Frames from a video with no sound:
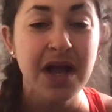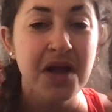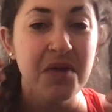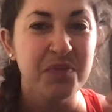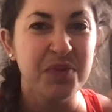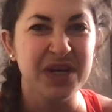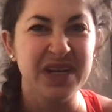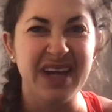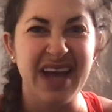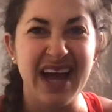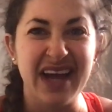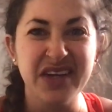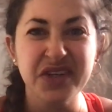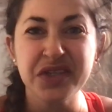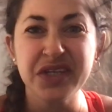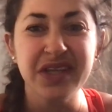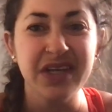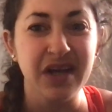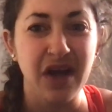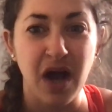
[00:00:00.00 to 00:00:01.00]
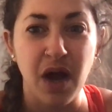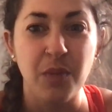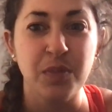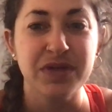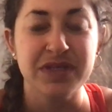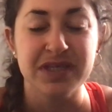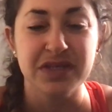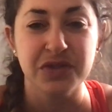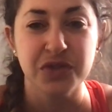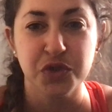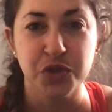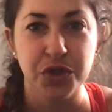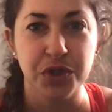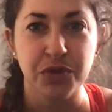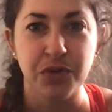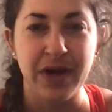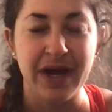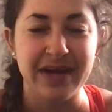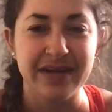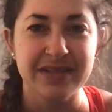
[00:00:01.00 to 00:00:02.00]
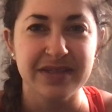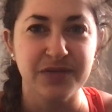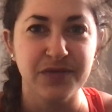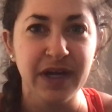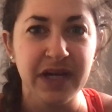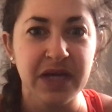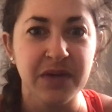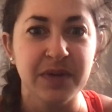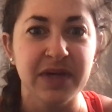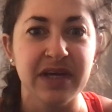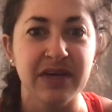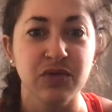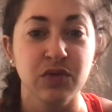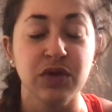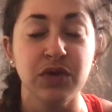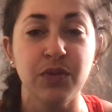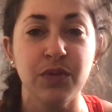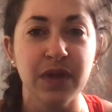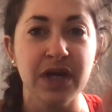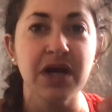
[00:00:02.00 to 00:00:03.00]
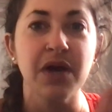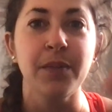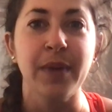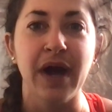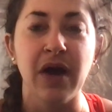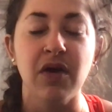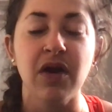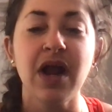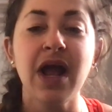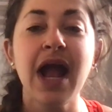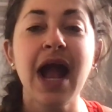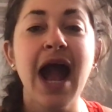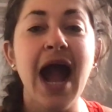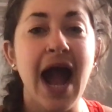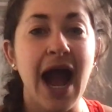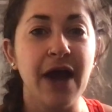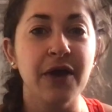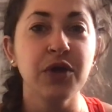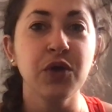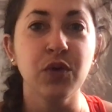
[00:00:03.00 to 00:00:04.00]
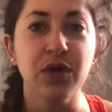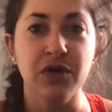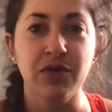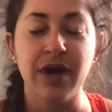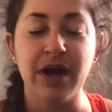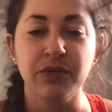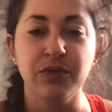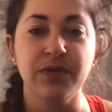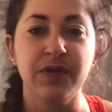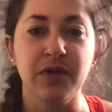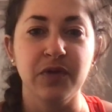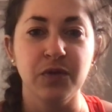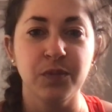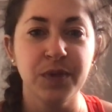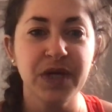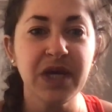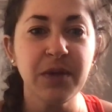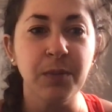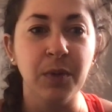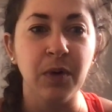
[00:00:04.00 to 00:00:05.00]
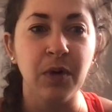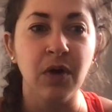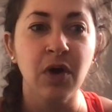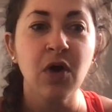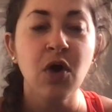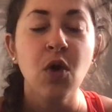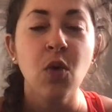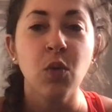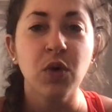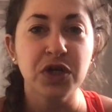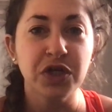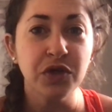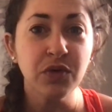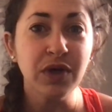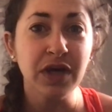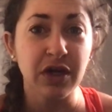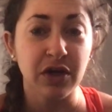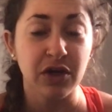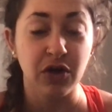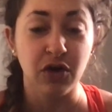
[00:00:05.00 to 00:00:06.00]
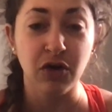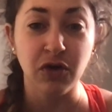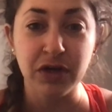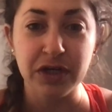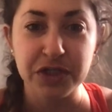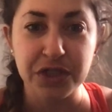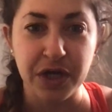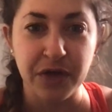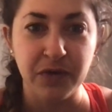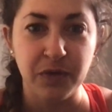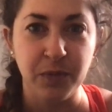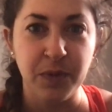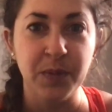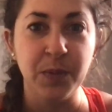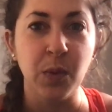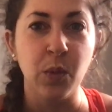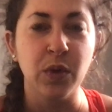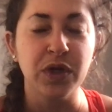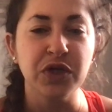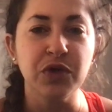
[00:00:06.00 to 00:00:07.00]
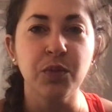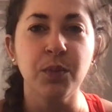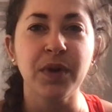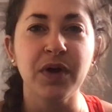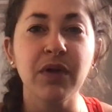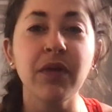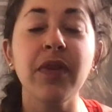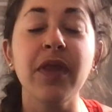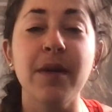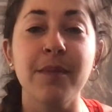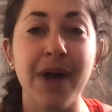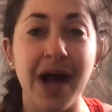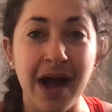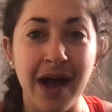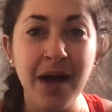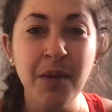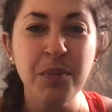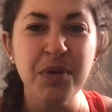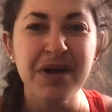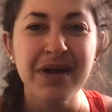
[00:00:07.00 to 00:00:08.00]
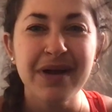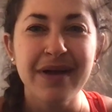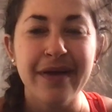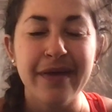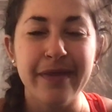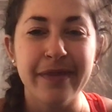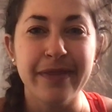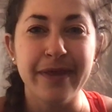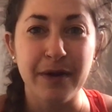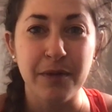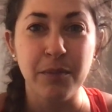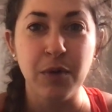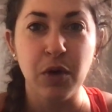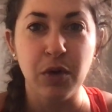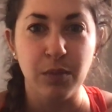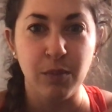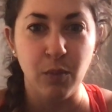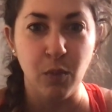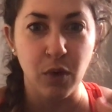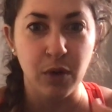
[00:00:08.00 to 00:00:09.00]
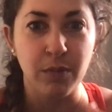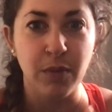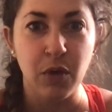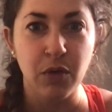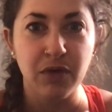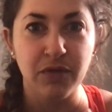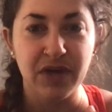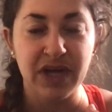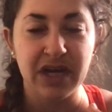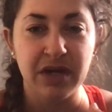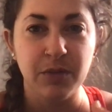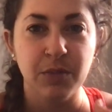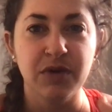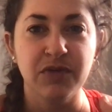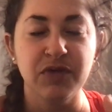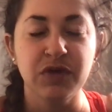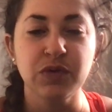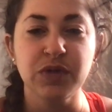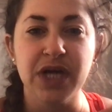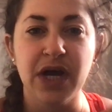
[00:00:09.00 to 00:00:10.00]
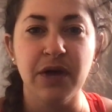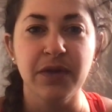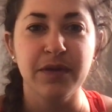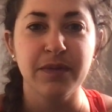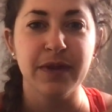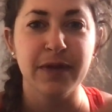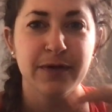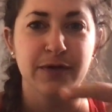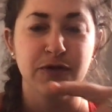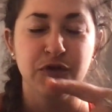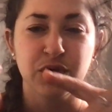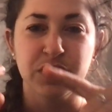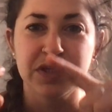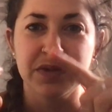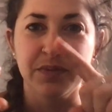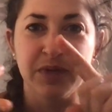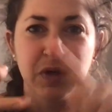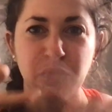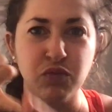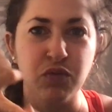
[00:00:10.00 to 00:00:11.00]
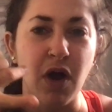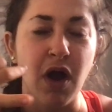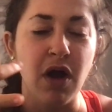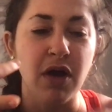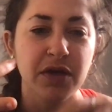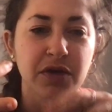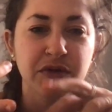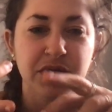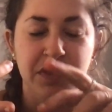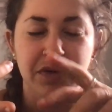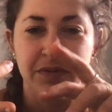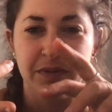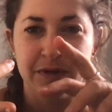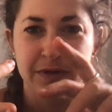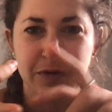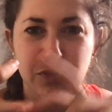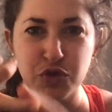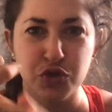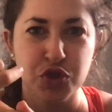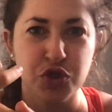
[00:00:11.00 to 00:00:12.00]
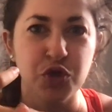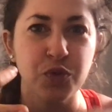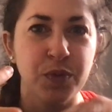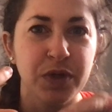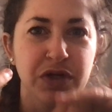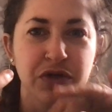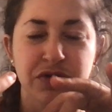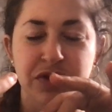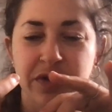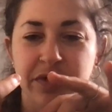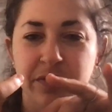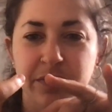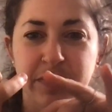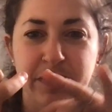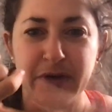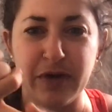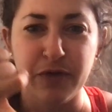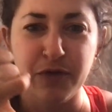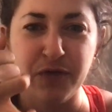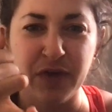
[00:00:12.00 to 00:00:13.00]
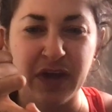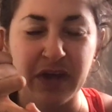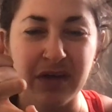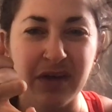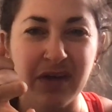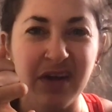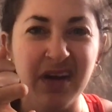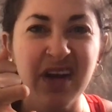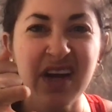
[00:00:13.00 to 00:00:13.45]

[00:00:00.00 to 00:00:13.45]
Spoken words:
But actually, the opposite is true. And it's funny because when you think about how you interact with other people, when you encourage other people, when you build them up, they're more motivated. But if you tell them that they're doing something wrong, you tell them that they're stupid, you tell them that they're a failure,